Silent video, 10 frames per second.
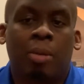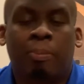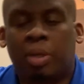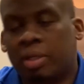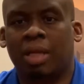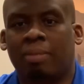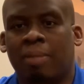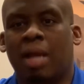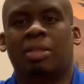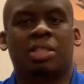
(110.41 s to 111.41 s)
but they
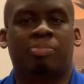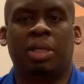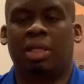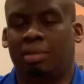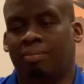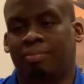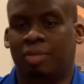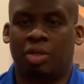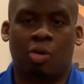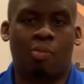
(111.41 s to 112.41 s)
might just be
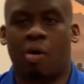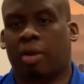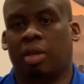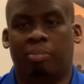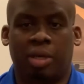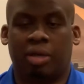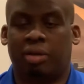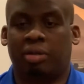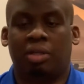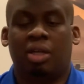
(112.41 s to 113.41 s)
marketed
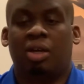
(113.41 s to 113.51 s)
better,